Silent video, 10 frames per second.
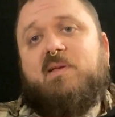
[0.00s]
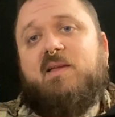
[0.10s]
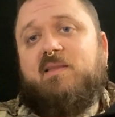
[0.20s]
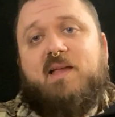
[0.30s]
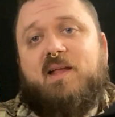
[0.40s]

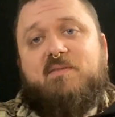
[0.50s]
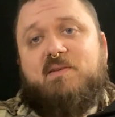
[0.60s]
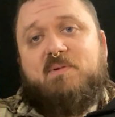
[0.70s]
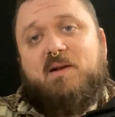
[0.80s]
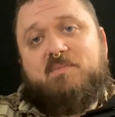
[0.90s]
not have any
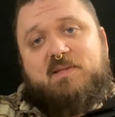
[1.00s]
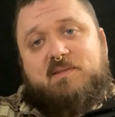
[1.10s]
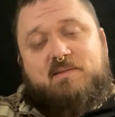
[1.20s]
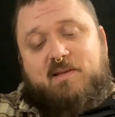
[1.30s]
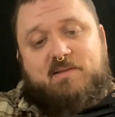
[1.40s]
problems,
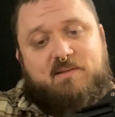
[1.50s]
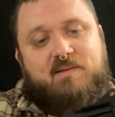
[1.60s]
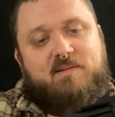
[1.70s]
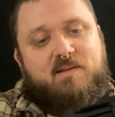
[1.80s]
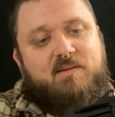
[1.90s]
because
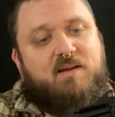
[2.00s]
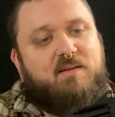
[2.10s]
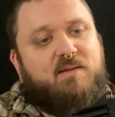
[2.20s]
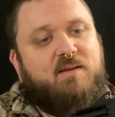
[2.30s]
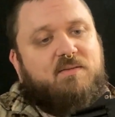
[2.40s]
it's a good
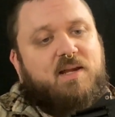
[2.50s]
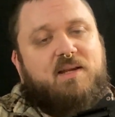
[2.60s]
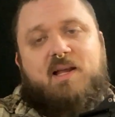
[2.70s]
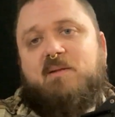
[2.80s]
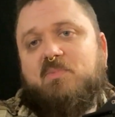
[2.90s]
gun.
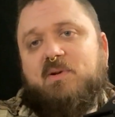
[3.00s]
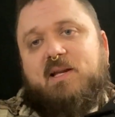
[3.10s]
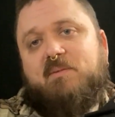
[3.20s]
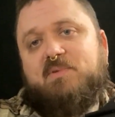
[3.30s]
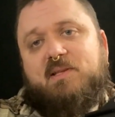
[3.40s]

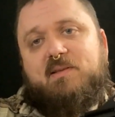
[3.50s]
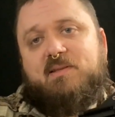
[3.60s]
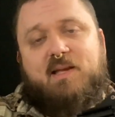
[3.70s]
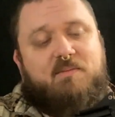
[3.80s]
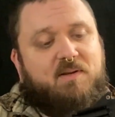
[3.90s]
99.9% of
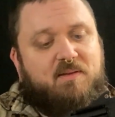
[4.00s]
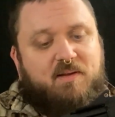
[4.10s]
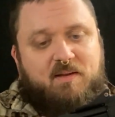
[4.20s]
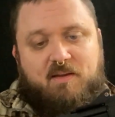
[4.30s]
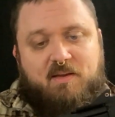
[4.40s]
the time, you're
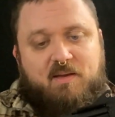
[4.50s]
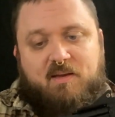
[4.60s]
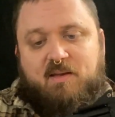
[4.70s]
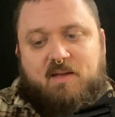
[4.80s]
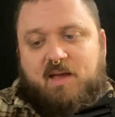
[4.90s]
gonna
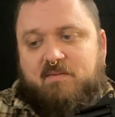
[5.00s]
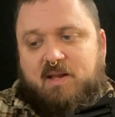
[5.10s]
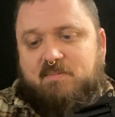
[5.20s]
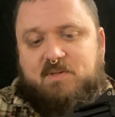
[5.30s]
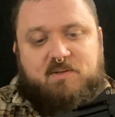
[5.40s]
have an
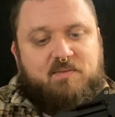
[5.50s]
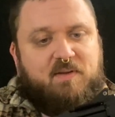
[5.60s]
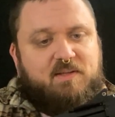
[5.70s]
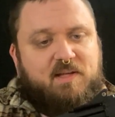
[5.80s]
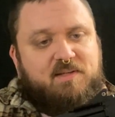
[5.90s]
absolutely
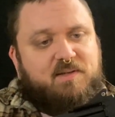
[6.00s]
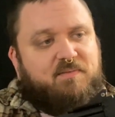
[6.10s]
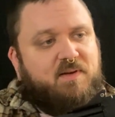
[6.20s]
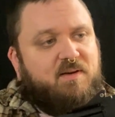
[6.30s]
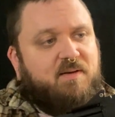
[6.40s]
fantastic
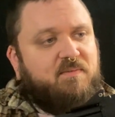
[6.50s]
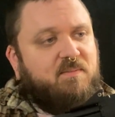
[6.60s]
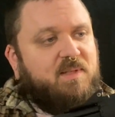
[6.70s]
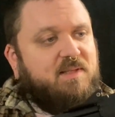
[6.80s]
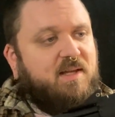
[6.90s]
firearm
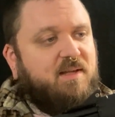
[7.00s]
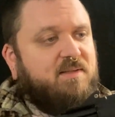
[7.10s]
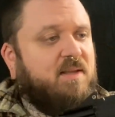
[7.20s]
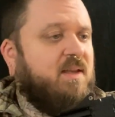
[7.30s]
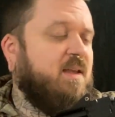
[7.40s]
from these
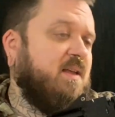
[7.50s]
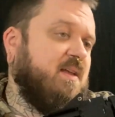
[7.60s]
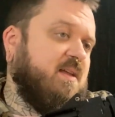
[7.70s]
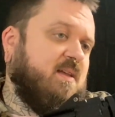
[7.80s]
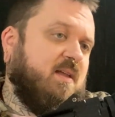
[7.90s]
guys.
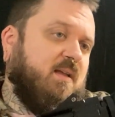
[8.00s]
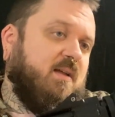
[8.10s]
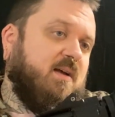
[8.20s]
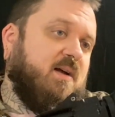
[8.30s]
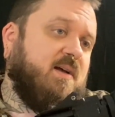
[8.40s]

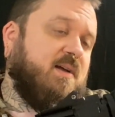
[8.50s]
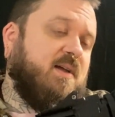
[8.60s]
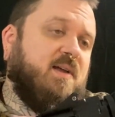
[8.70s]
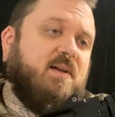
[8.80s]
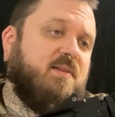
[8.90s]

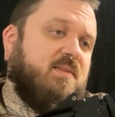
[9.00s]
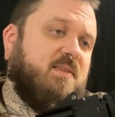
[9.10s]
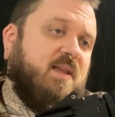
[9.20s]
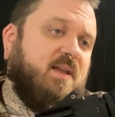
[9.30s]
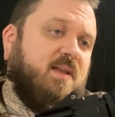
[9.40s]
Other than
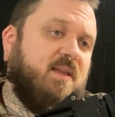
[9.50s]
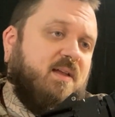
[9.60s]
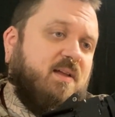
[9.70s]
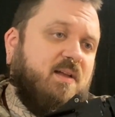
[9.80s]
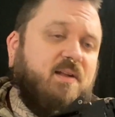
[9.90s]
that,
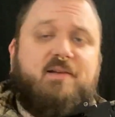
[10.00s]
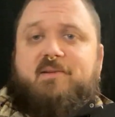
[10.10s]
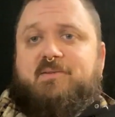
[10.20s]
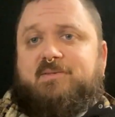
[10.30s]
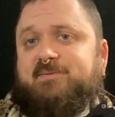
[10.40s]
yeah, I don't know
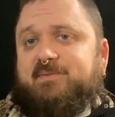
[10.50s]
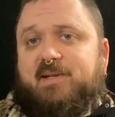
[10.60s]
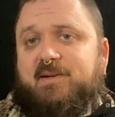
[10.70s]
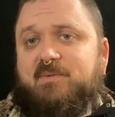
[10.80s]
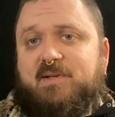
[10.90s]

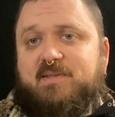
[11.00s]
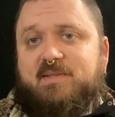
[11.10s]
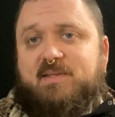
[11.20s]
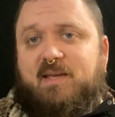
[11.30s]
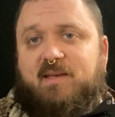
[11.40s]
what else
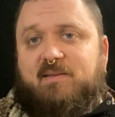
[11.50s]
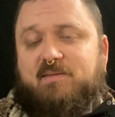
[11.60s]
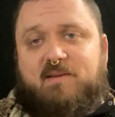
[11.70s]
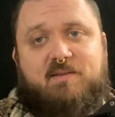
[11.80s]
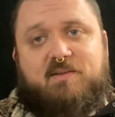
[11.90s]
to say.
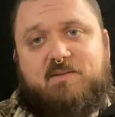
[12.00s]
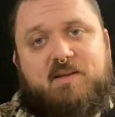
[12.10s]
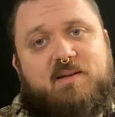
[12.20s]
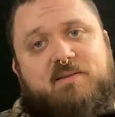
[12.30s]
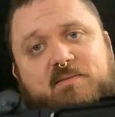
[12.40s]
Good little
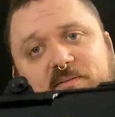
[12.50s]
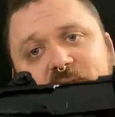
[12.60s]
gun.